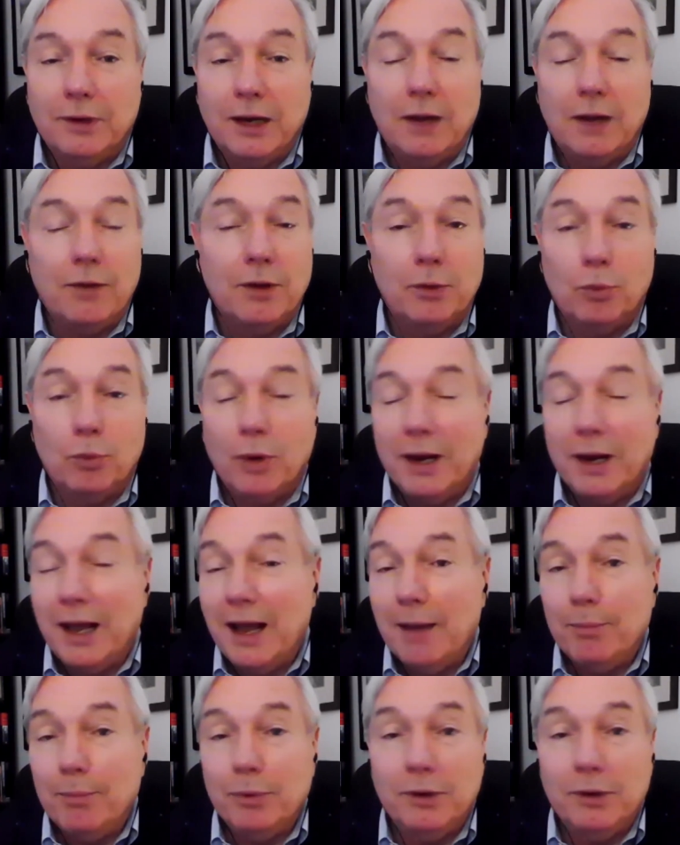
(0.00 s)
And then what
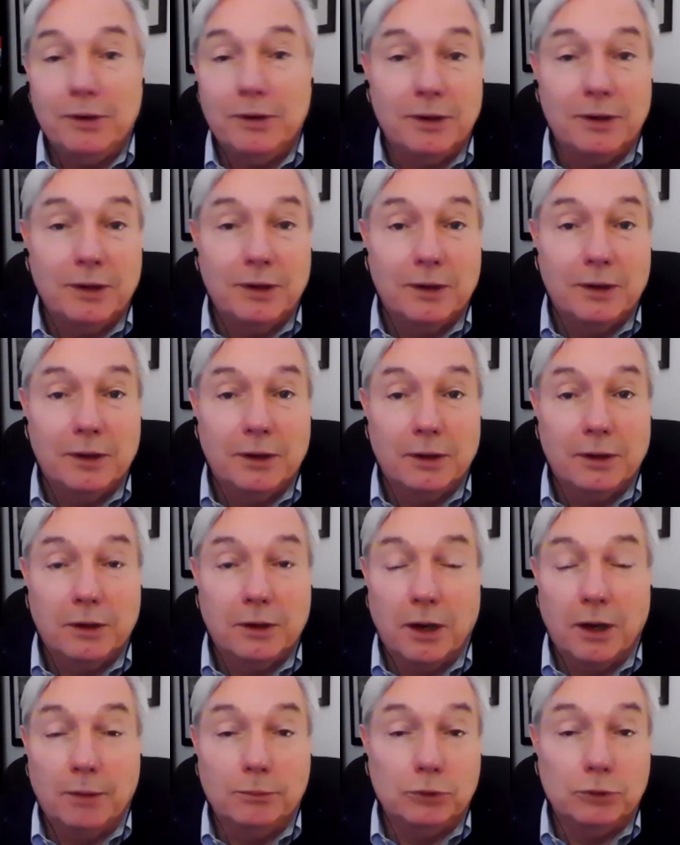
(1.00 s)
happened?
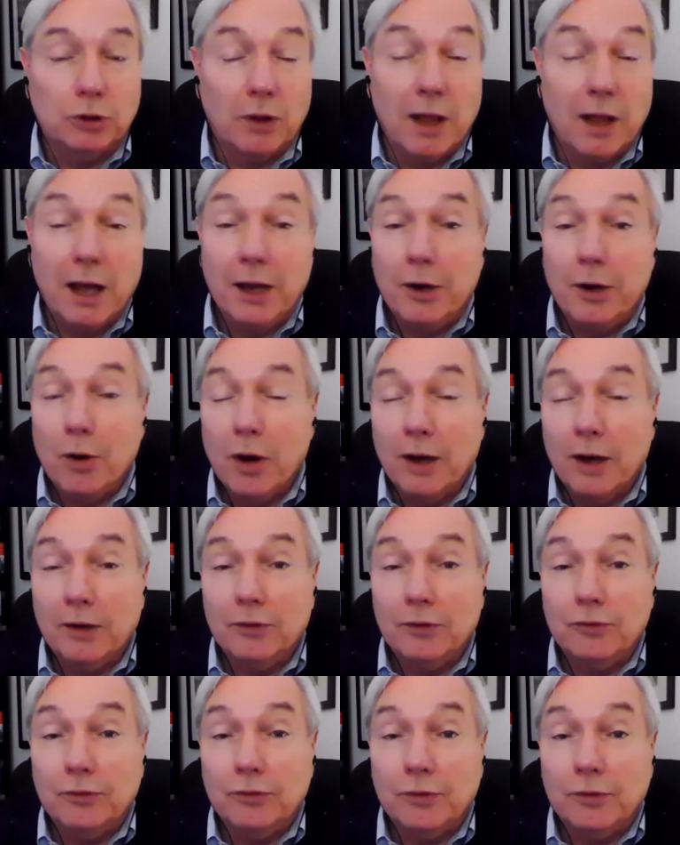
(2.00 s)
Come July and
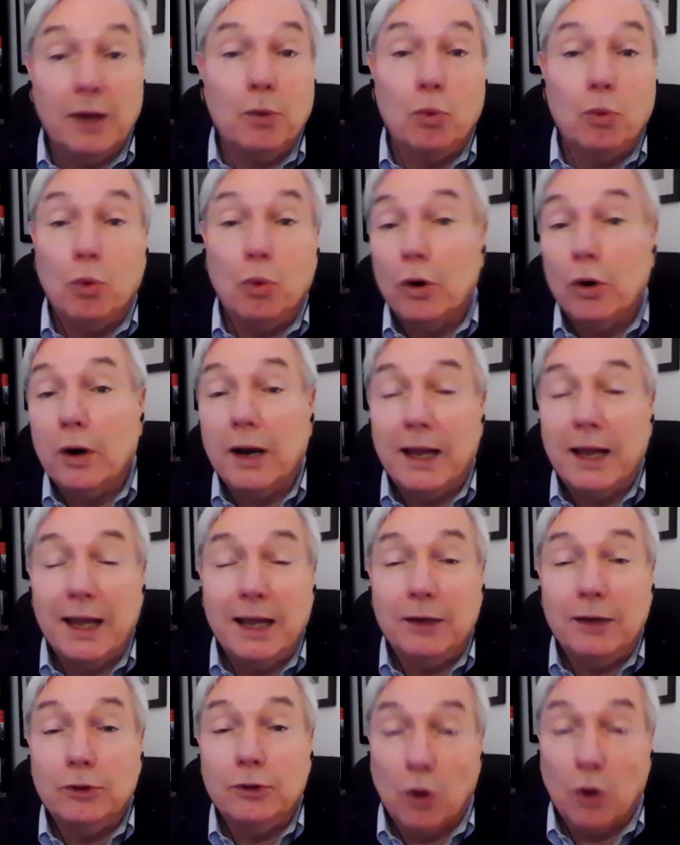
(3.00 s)
August, they were
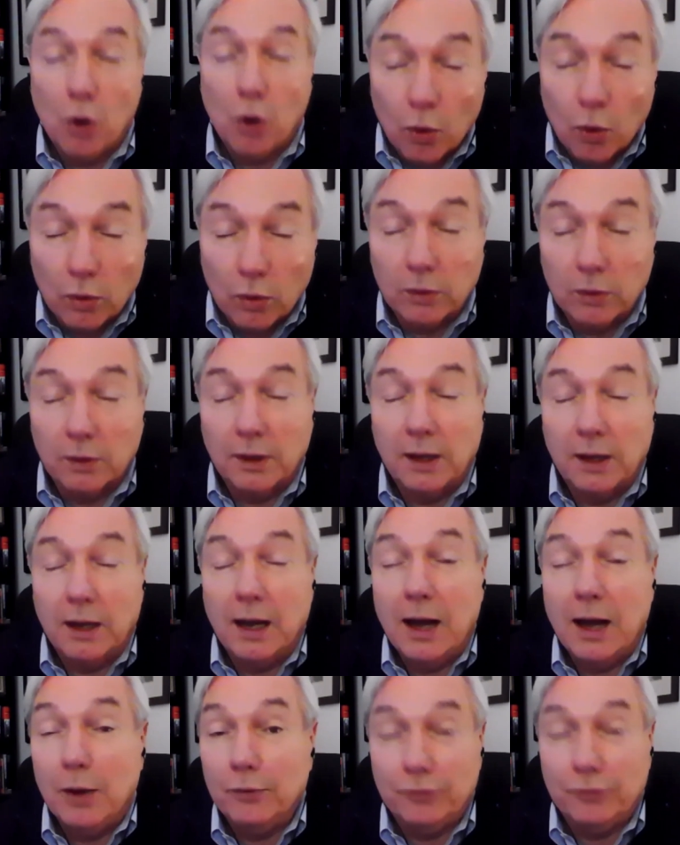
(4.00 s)
a total
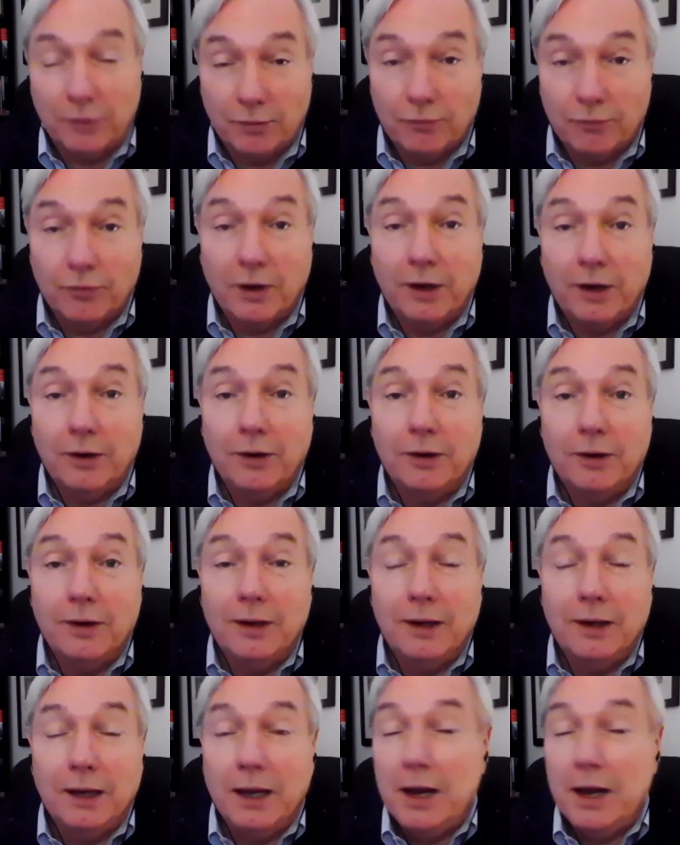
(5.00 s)
house on fire
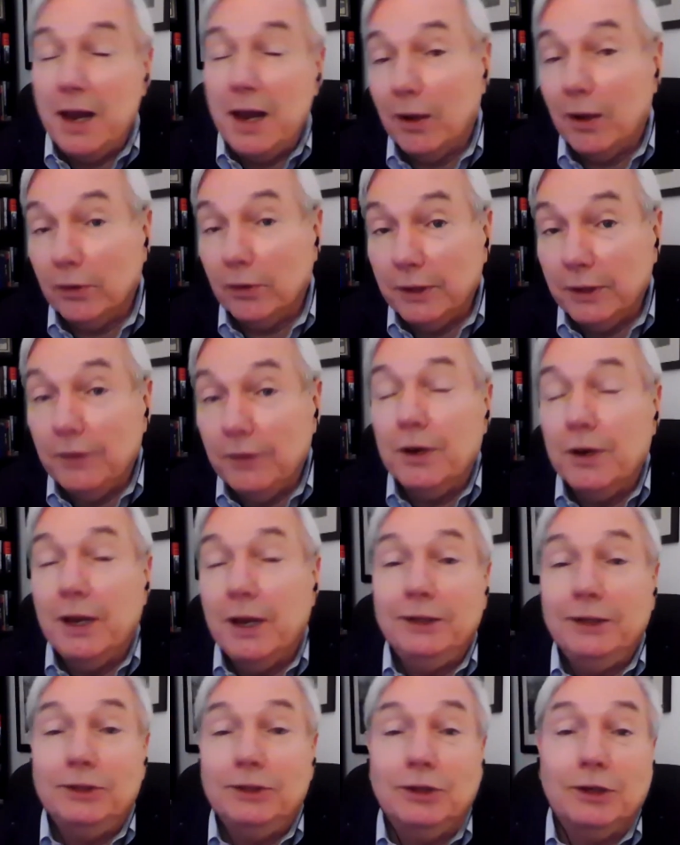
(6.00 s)
and now lead the
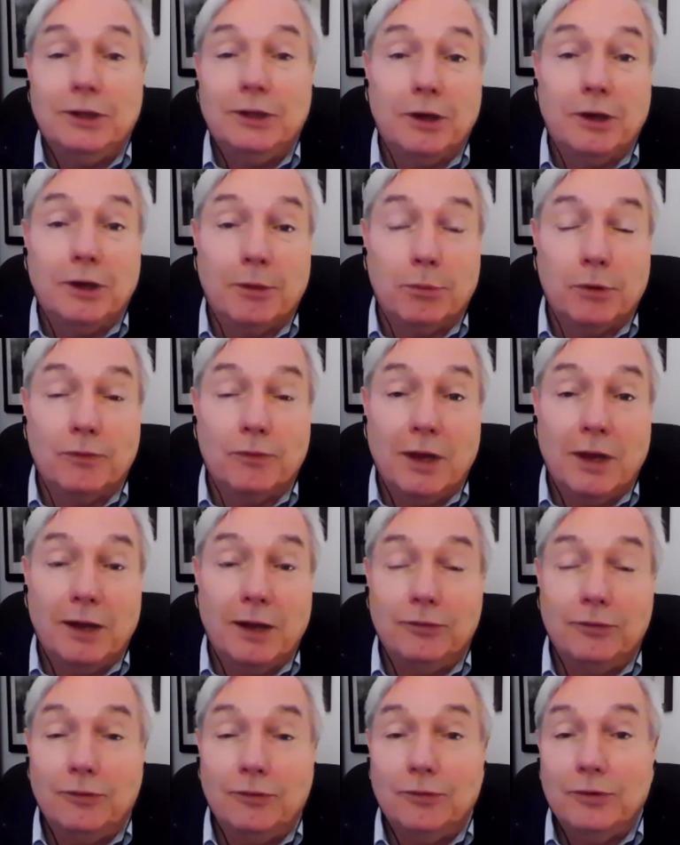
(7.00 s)
nation in number of
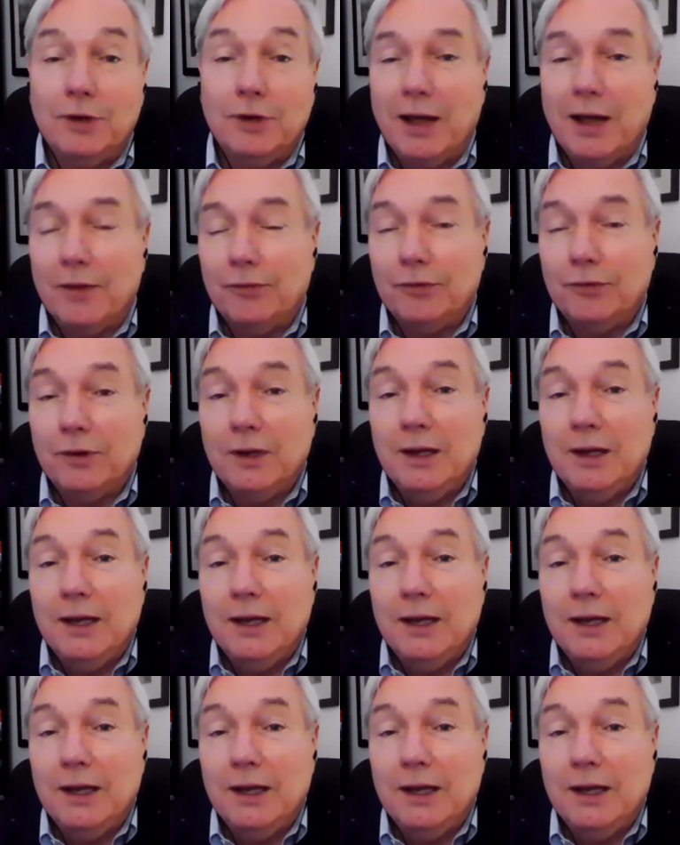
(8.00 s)
cases and deaths.